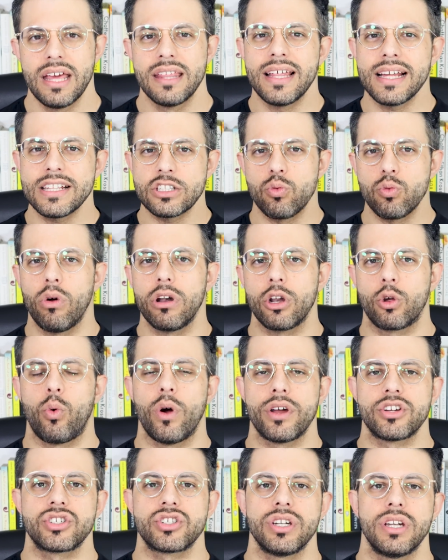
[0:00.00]
That's one
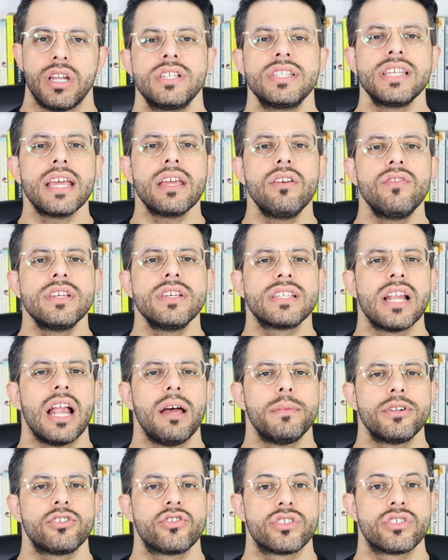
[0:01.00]
question. The second reason
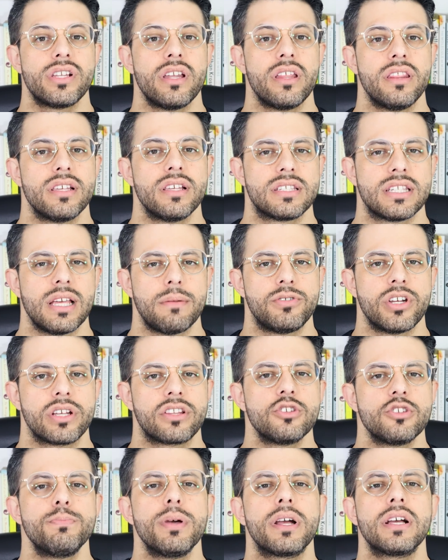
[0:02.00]
I'm interested in this
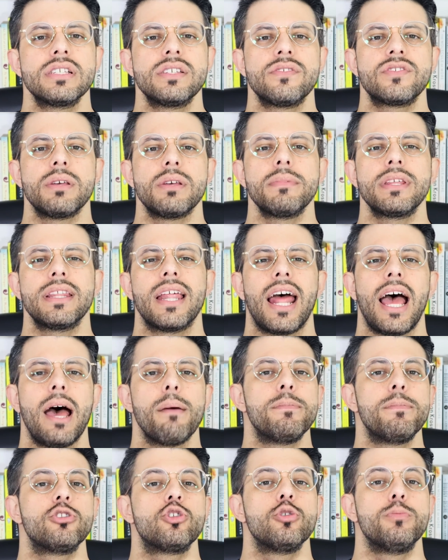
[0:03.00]
subject is because of something that
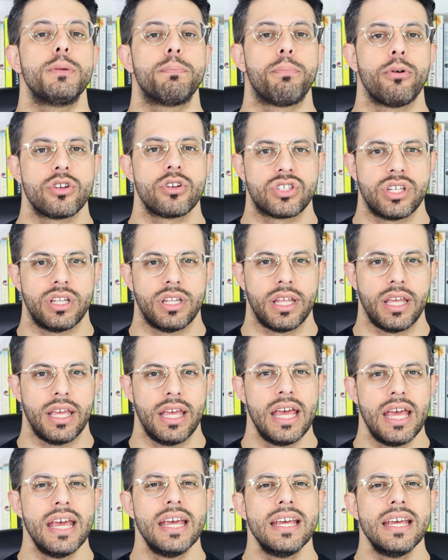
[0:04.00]
happened to me personally.